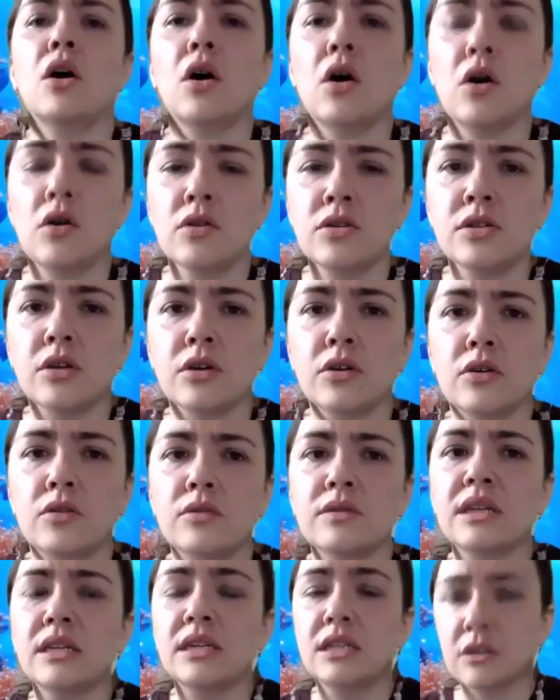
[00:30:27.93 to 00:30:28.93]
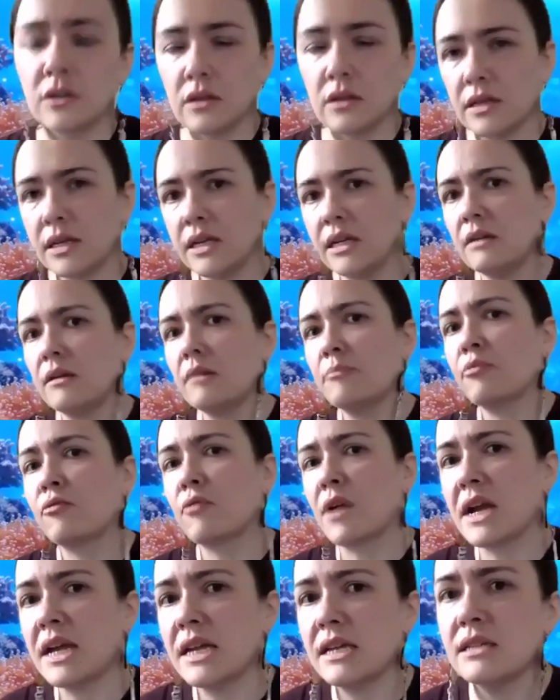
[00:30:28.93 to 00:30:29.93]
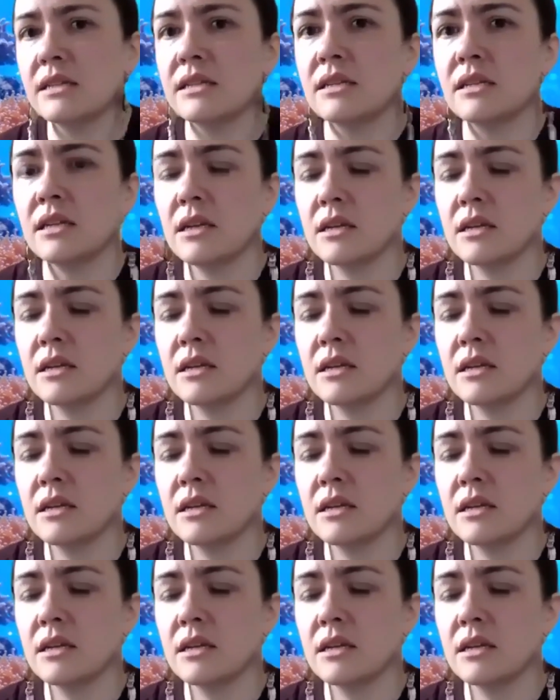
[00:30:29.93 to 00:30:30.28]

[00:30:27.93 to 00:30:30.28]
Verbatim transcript: Also, the yearly price